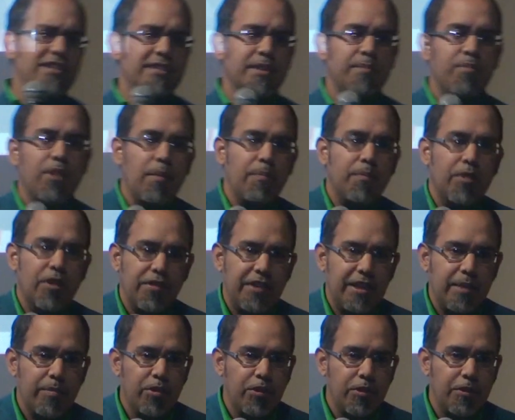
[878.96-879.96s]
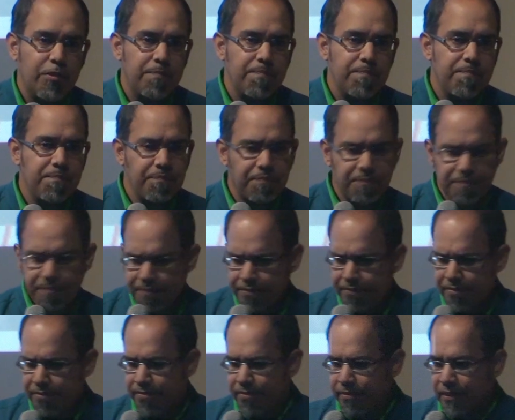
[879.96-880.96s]
isn't a problem in our neighborhood.
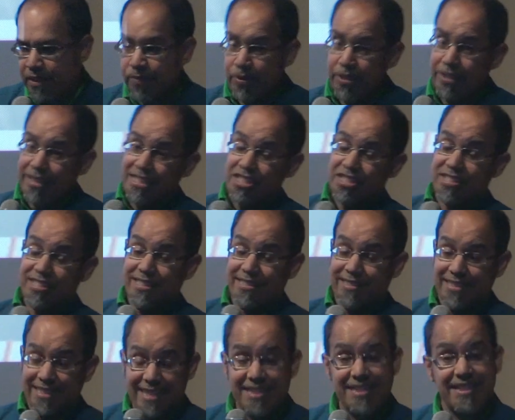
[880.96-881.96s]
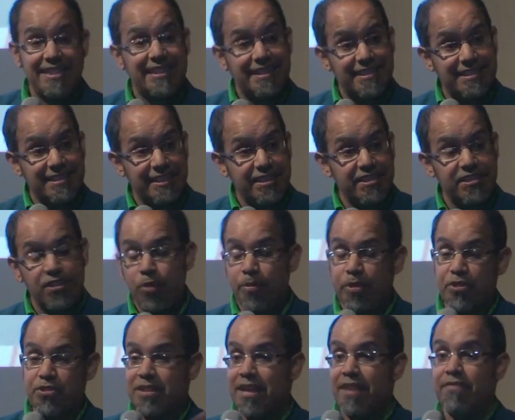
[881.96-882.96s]
Well, actually, yes, it is. It is
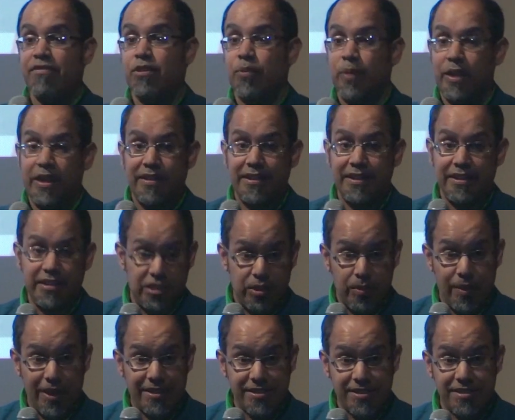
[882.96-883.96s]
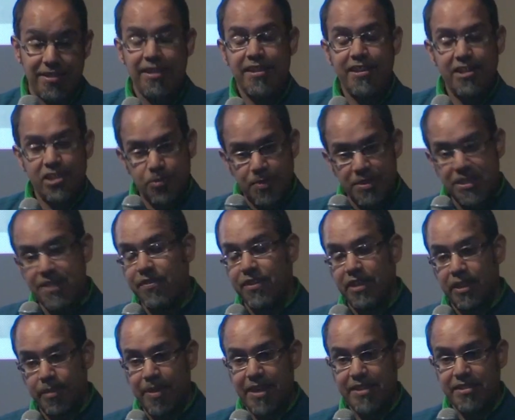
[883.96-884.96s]
almost everywhere in the US,
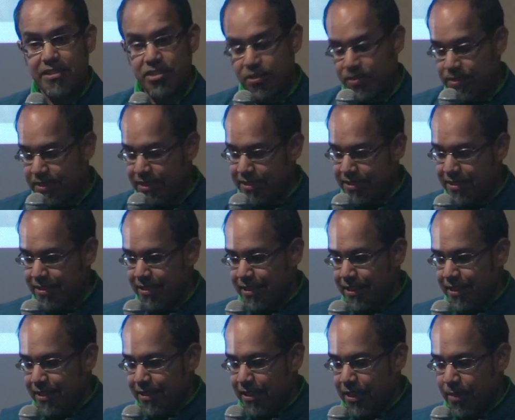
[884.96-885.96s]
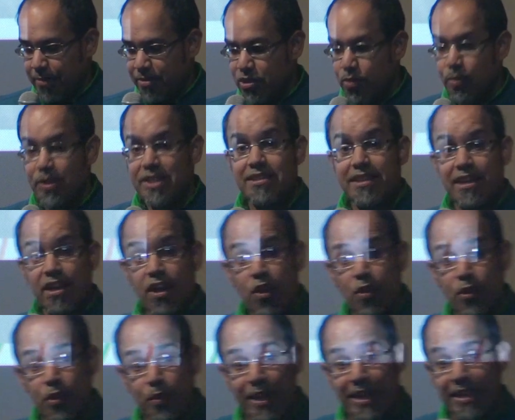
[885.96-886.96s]
specifically in Massachusetts. Um, so we'd say,
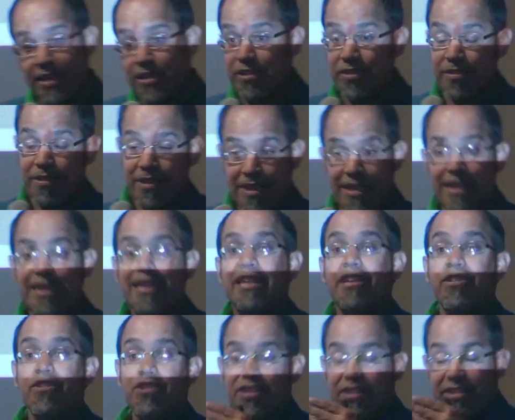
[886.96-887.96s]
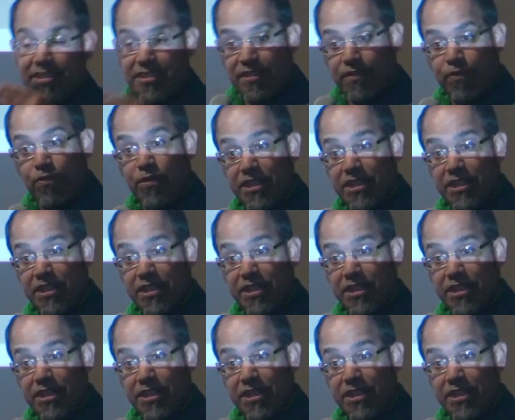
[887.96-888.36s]
oh, great, here's a list of